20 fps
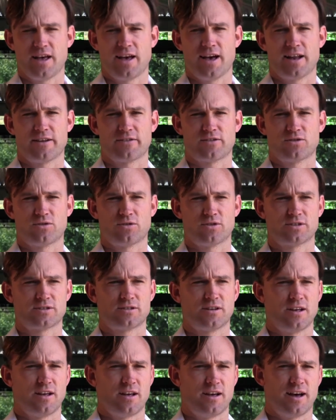and of
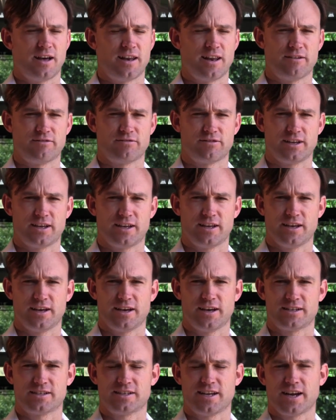course a lovely
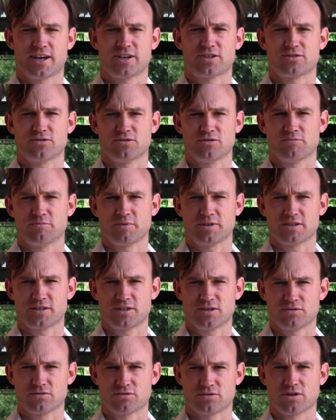textural but
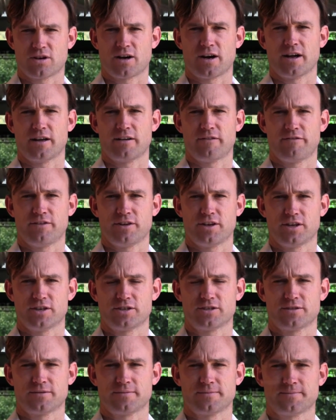still dry
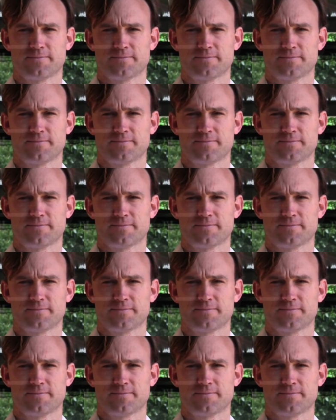finish.